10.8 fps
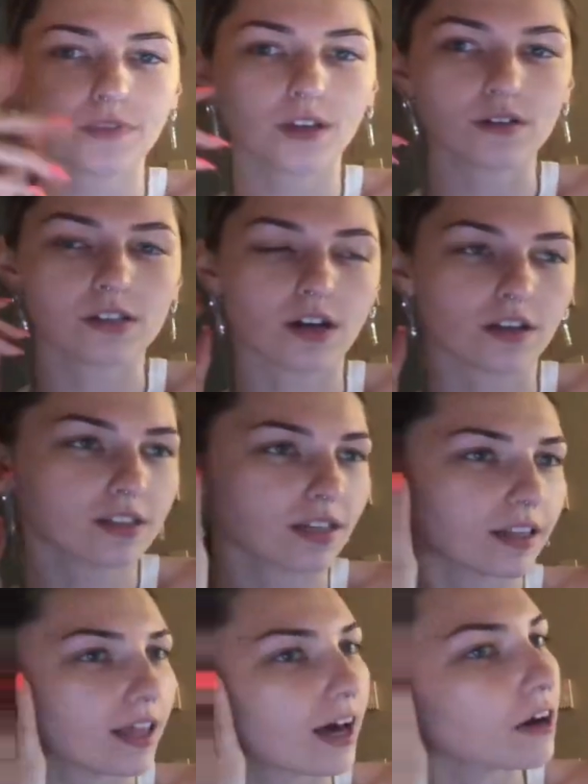go sit on the side
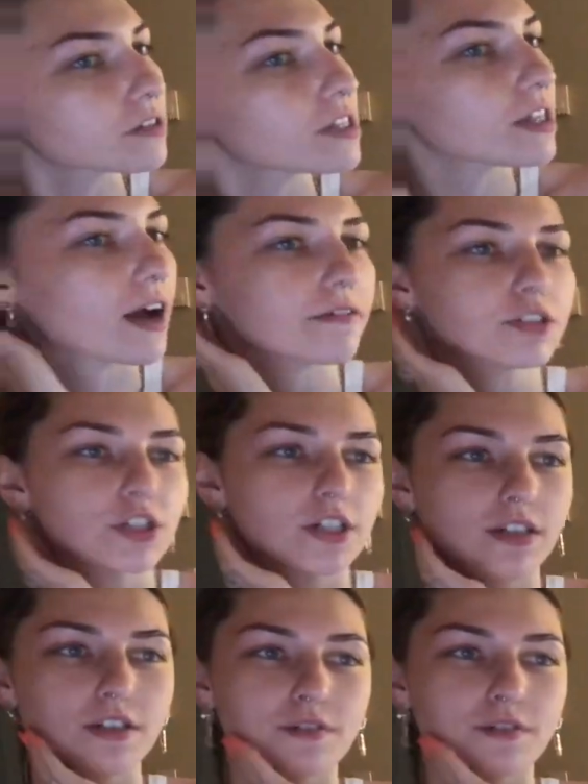of the house and have a drink.